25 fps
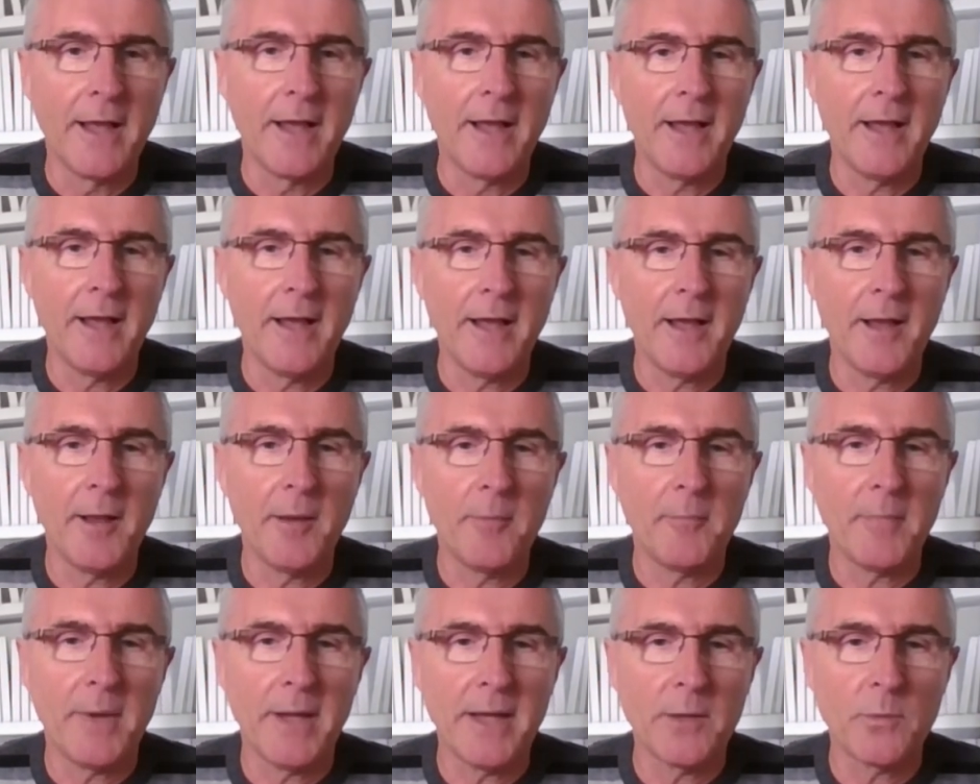uh,
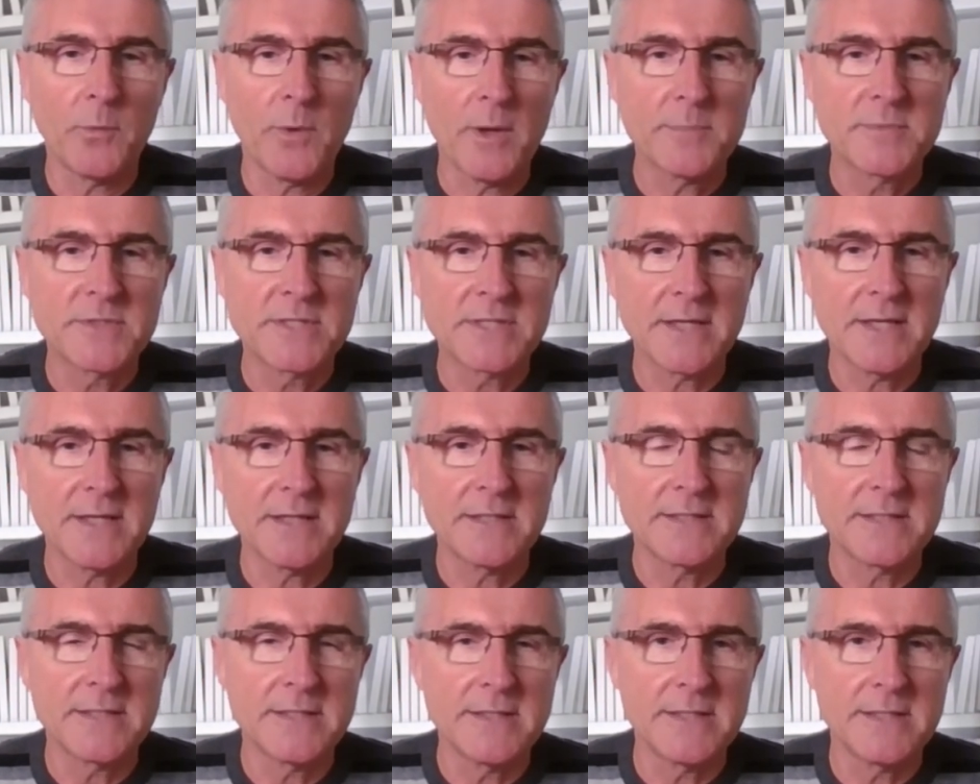my
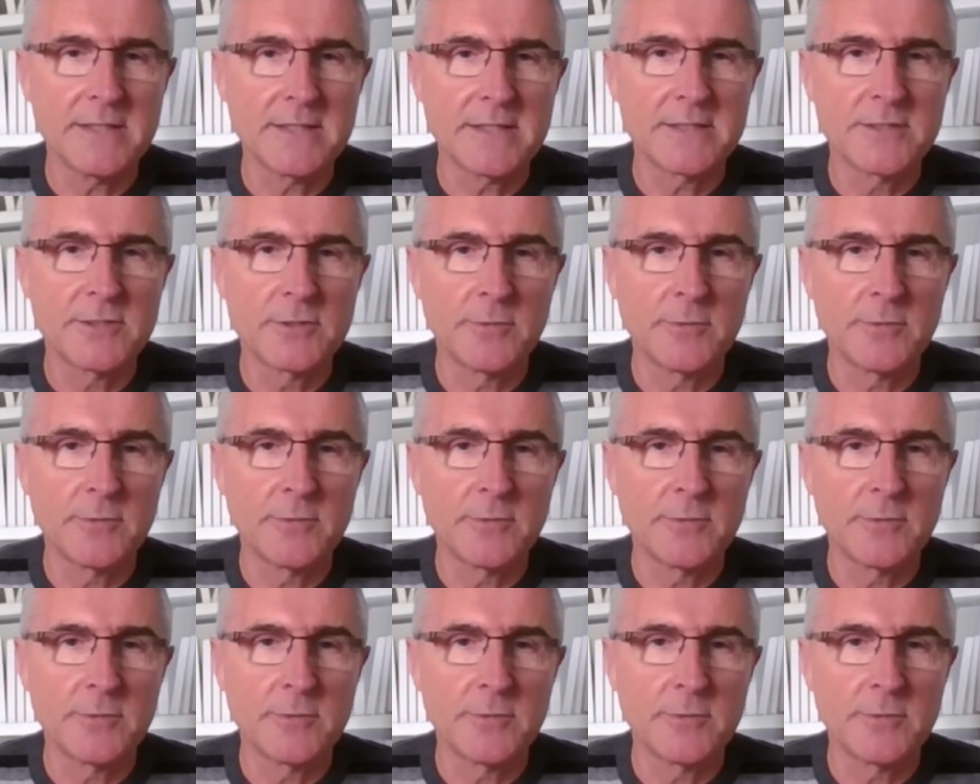website is